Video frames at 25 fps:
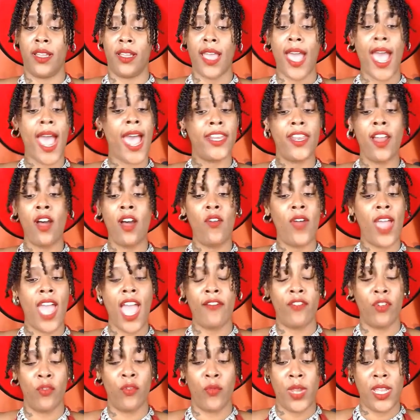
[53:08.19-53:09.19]
I don't
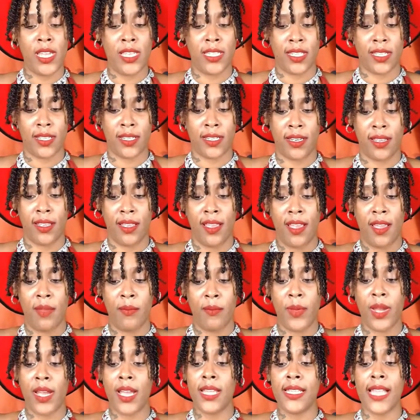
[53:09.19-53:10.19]
have a reason
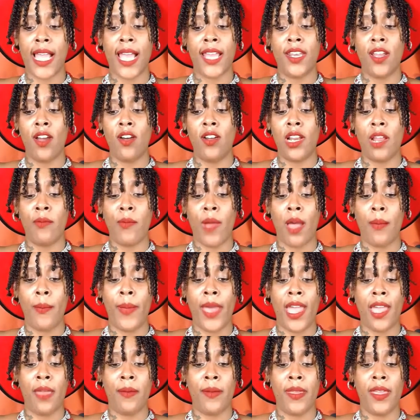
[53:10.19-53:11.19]
because I know that my
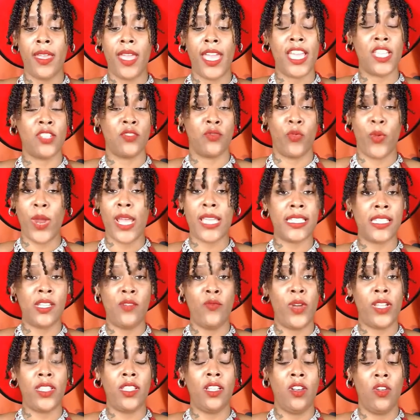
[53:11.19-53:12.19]
baby is resting
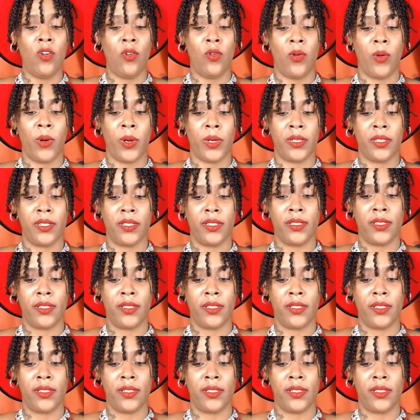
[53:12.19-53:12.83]
with the Lord."